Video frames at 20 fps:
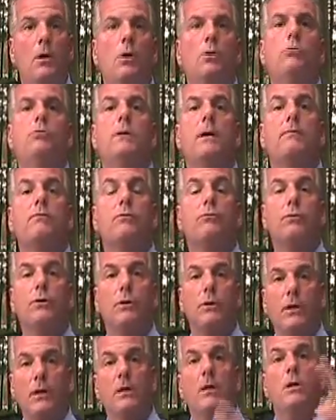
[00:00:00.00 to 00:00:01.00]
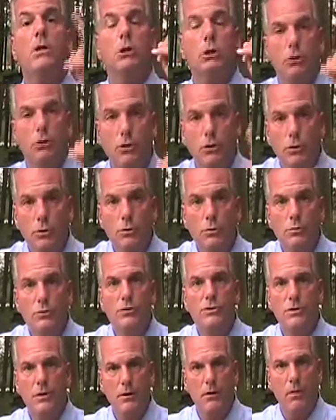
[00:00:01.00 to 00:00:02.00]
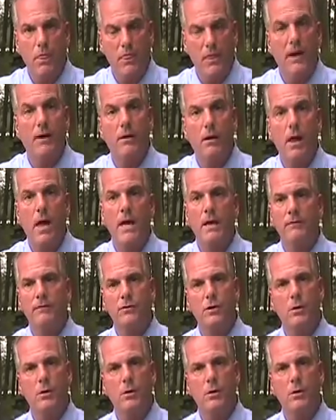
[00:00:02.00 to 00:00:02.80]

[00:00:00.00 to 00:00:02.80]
who never really use their life.